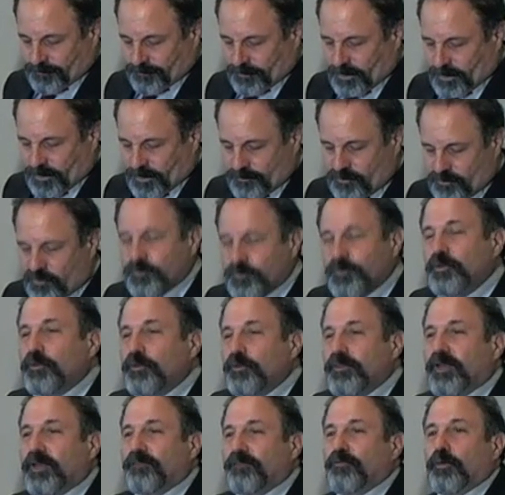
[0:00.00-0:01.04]
She's been doing
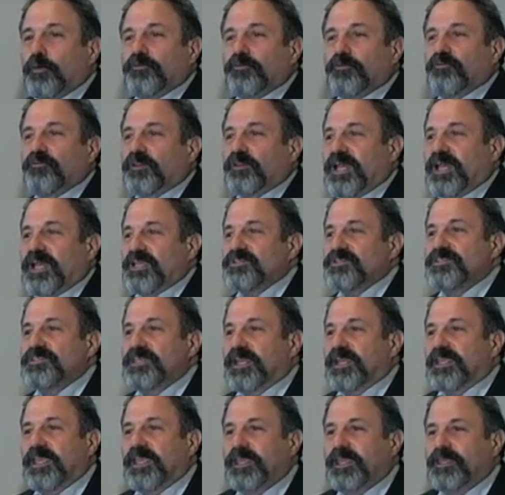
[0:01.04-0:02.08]
that for almost the last
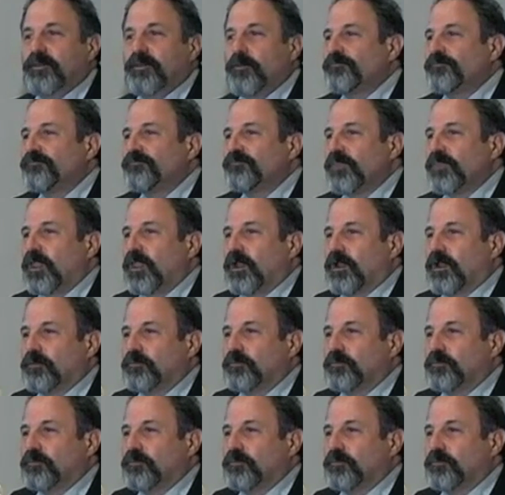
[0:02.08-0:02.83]
decade. Is